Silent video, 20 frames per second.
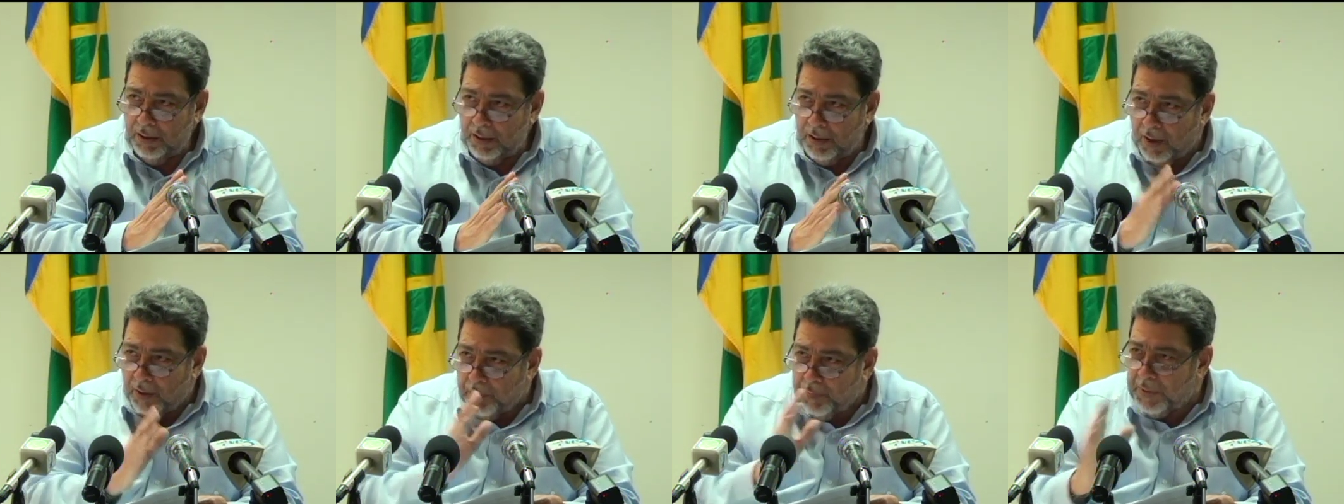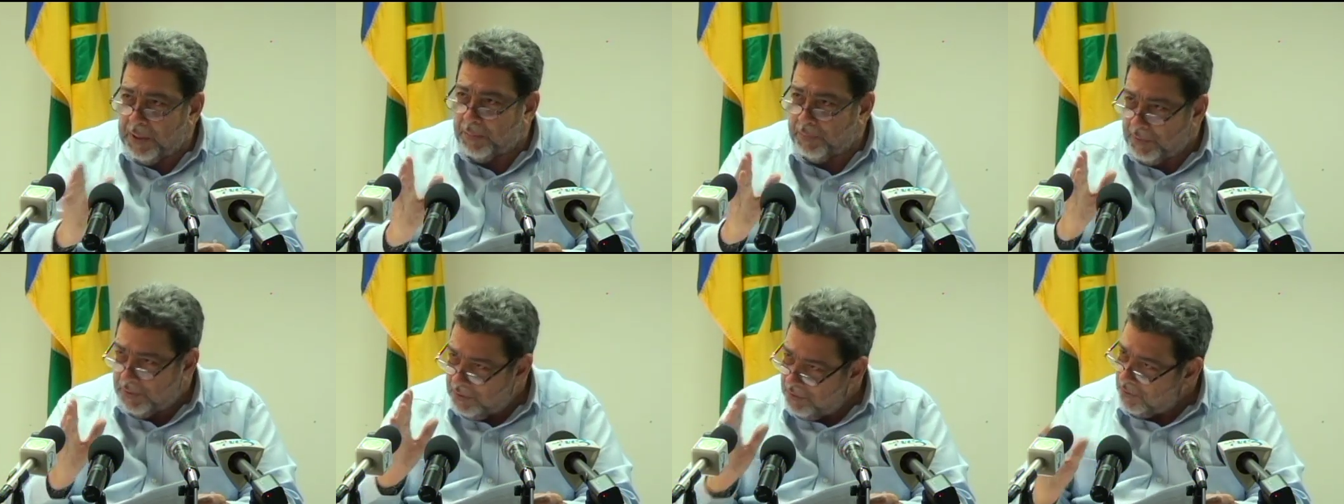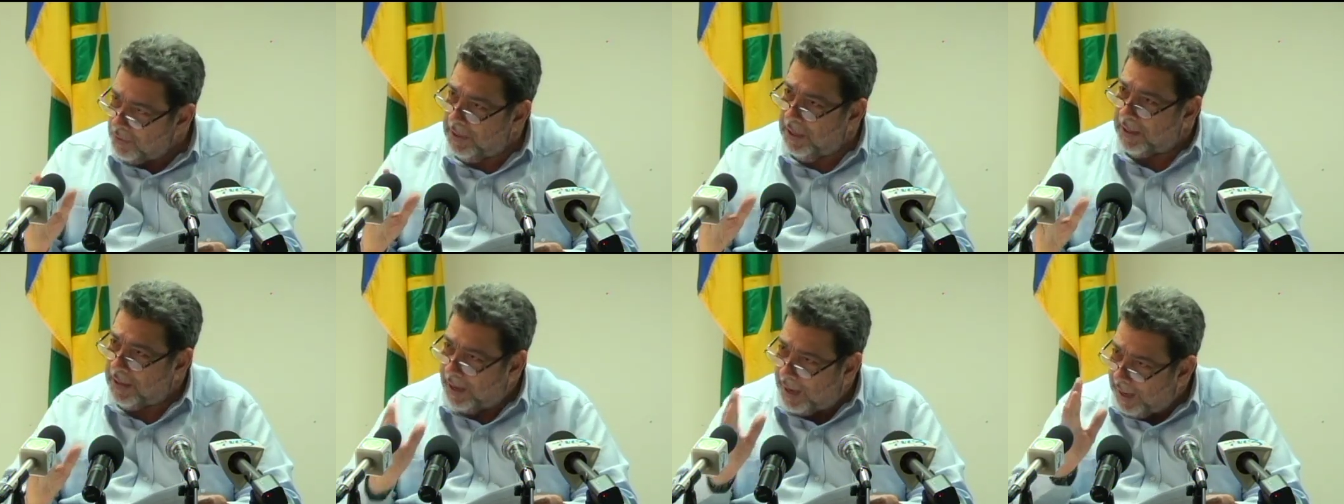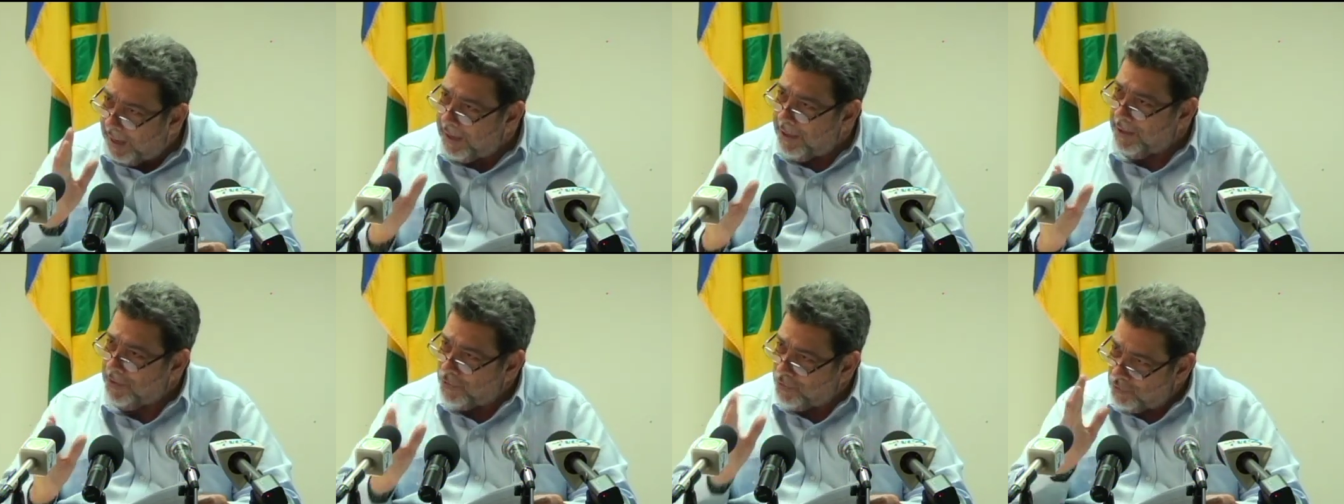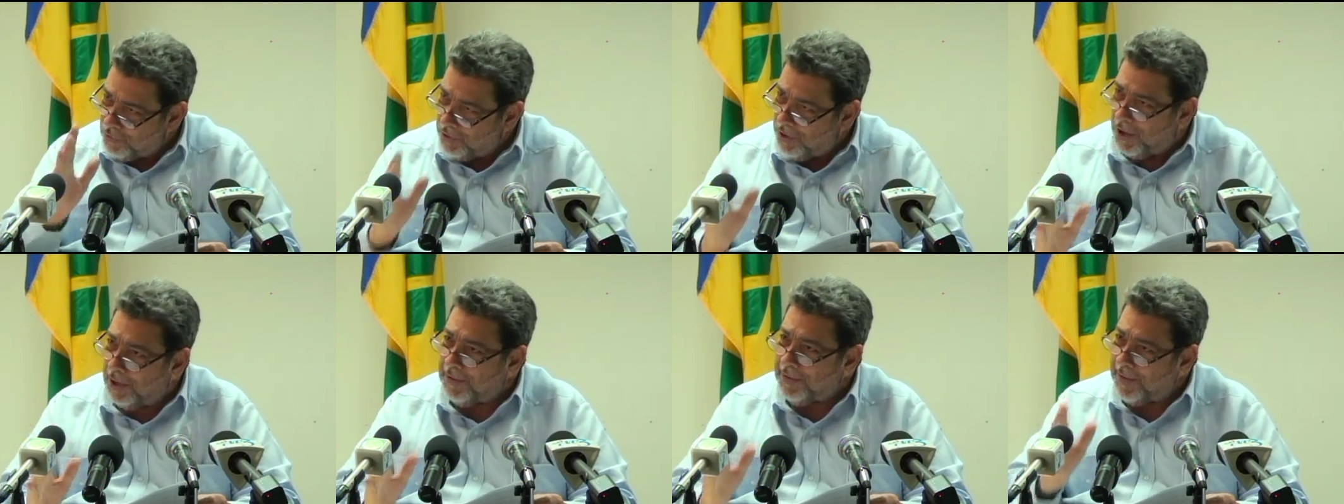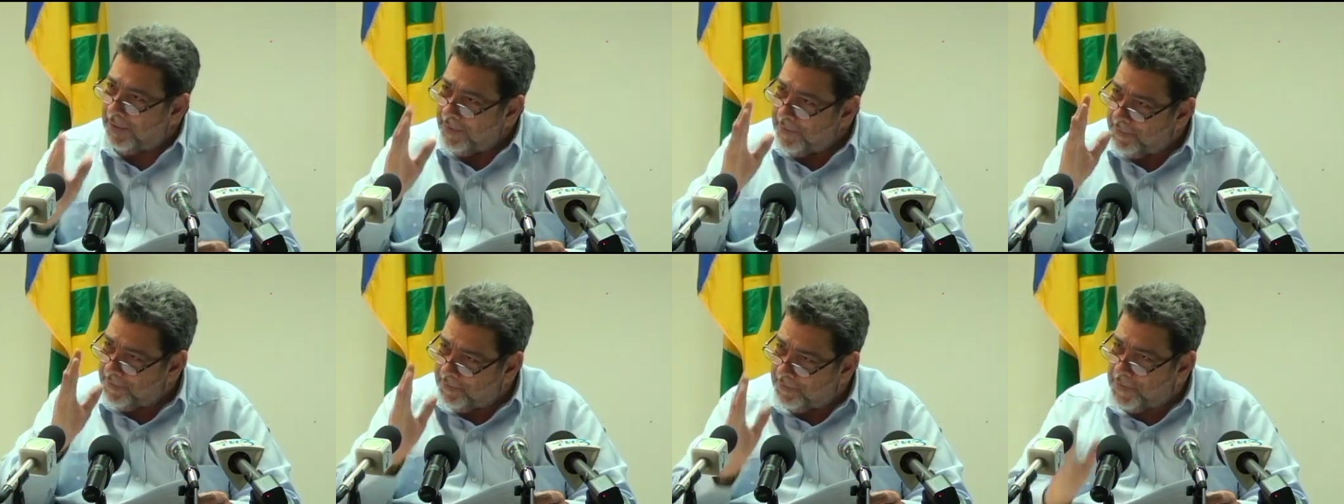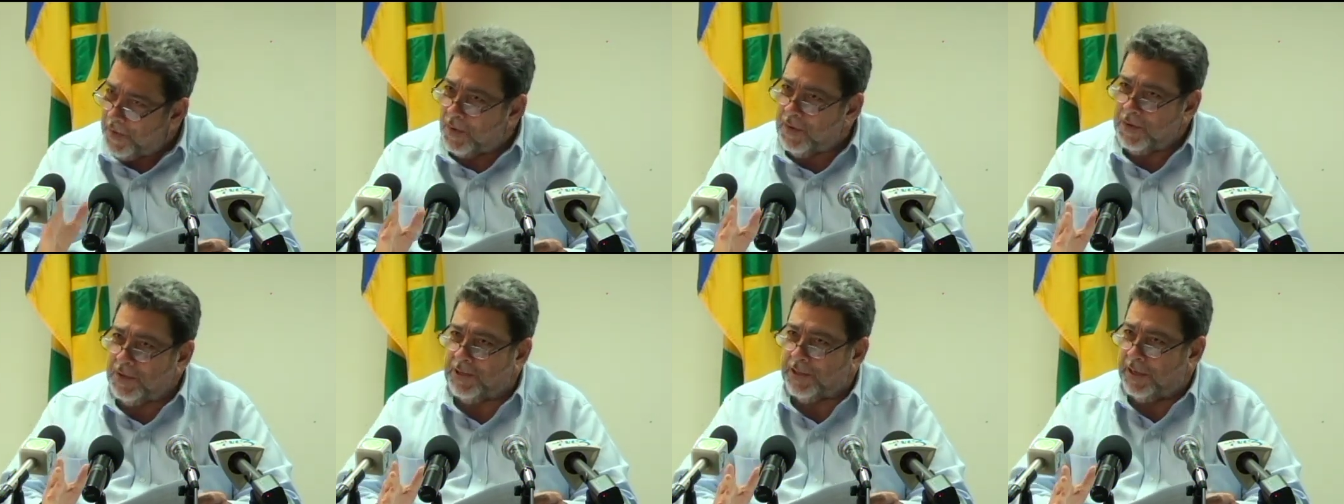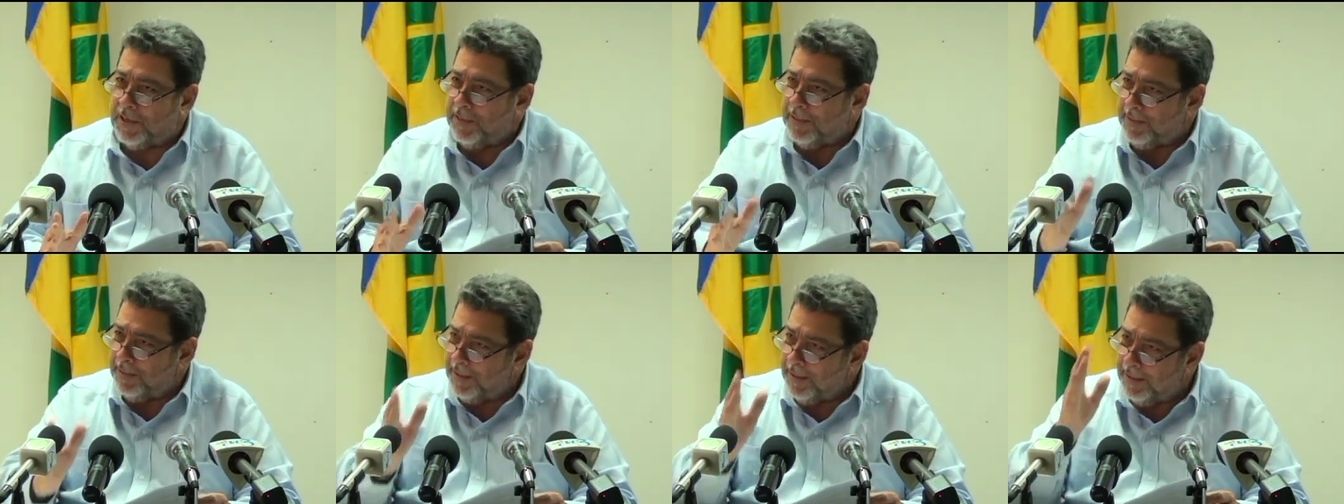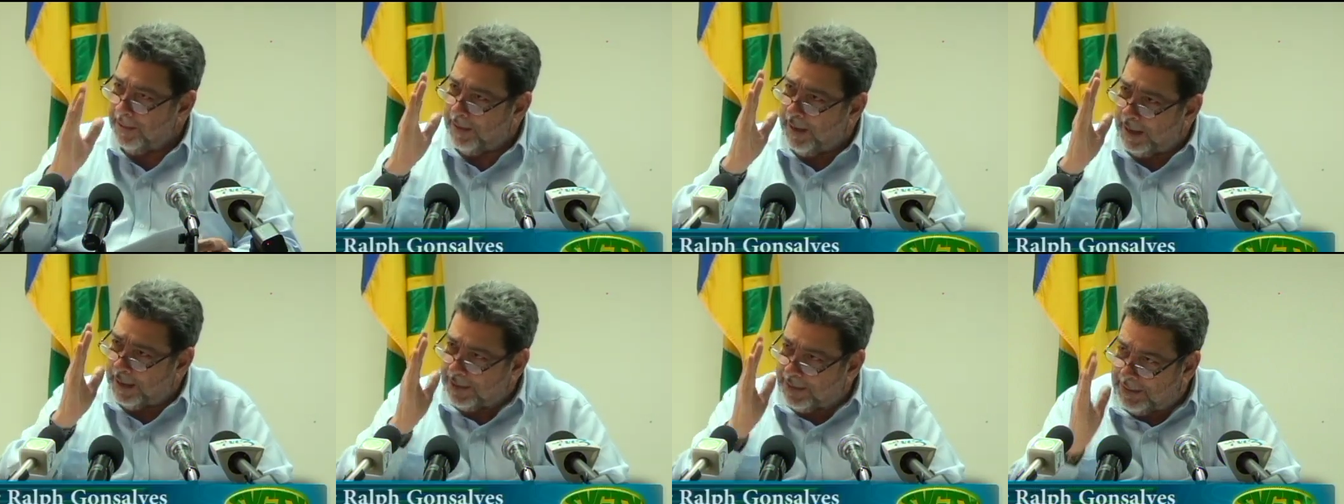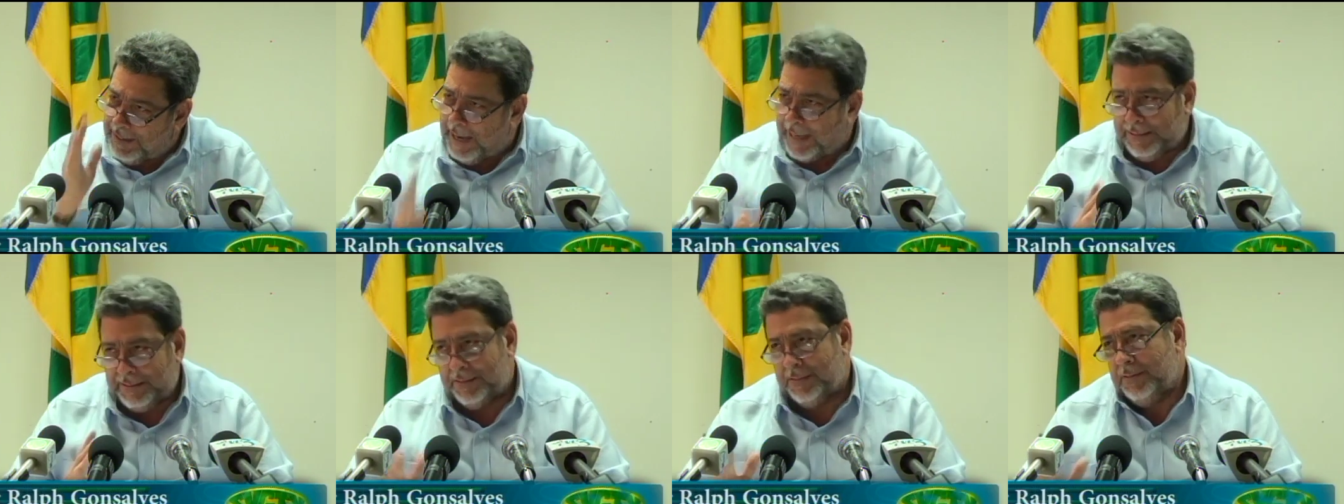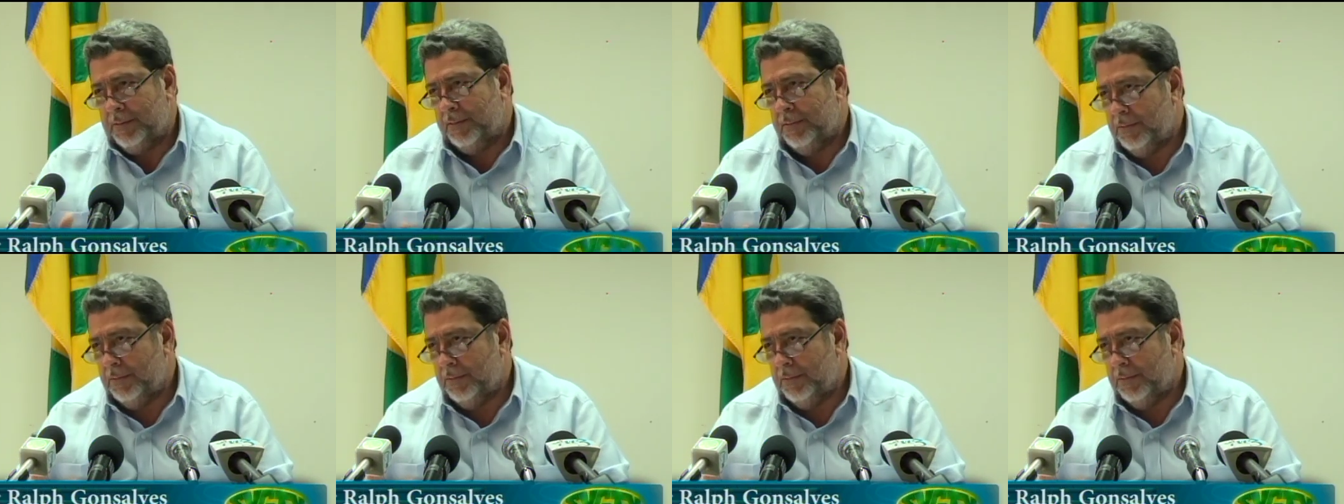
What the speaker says: Because people know that I do not function like that.